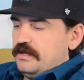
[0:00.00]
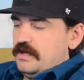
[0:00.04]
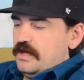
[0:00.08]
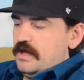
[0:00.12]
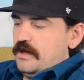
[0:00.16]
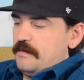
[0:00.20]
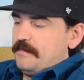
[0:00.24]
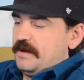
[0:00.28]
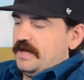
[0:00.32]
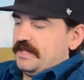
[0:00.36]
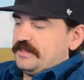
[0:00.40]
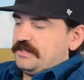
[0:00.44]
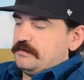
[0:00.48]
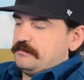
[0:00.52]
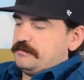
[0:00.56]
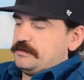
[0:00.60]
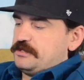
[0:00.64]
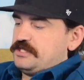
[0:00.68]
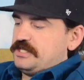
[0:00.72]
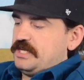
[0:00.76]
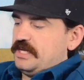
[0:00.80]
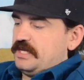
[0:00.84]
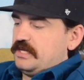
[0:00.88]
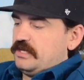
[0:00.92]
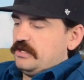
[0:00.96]
about the
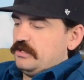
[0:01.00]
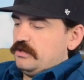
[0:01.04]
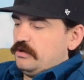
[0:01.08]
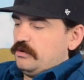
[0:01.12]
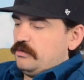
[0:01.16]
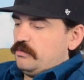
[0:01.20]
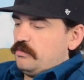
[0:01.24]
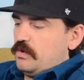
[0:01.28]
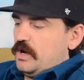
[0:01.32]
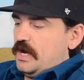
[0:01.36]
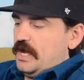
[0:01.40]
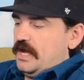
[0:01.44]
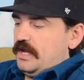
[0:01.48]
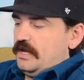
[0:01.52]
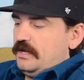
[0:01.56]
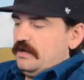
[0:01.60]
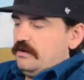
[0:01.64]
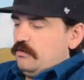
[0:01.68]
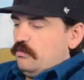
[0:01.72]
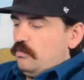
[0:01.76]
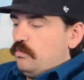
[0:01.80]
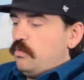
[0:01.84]
particular way